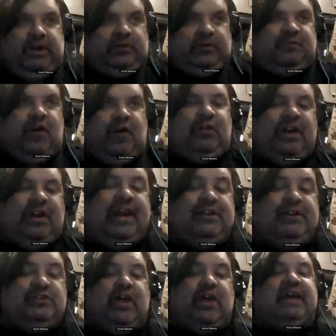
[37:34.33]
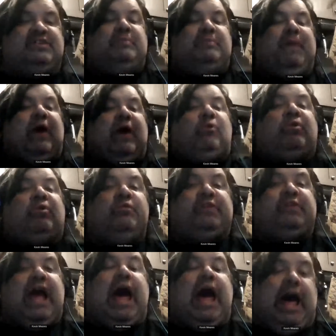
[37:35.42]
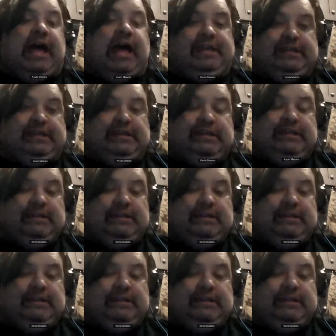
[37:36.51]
a mere fallen angel has the power of God.